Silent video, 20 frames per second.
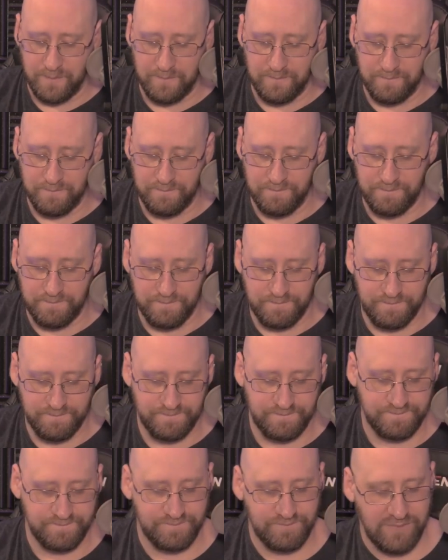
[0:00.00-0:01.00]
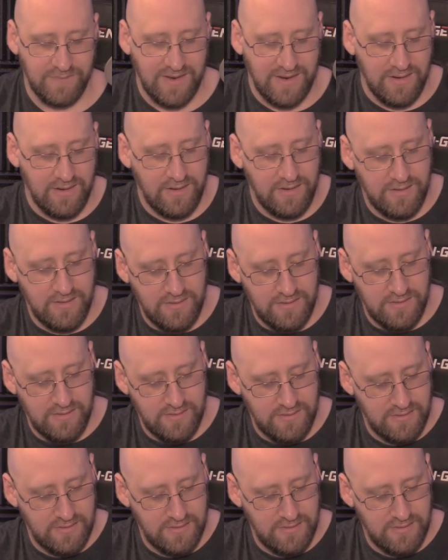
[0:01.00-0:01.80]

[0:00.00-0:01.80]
(silence)